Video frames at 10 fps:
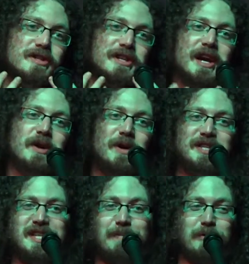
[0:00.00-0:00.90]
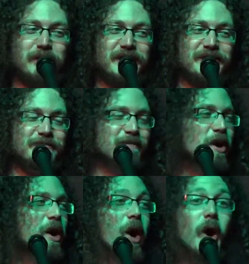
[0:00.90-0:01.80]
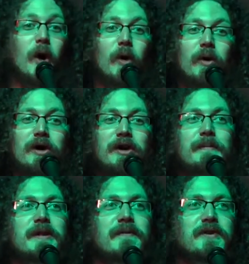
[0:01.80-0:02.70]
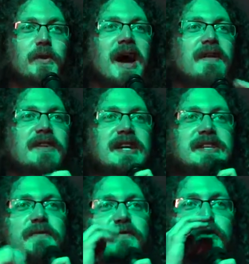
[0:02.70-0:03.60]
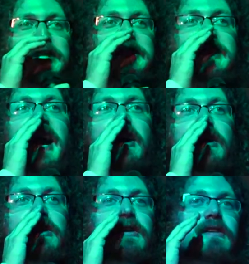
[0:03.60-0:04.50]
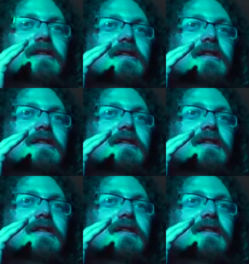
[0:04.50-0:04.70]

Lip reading: is in any way separated, or if you have, is it freestyle?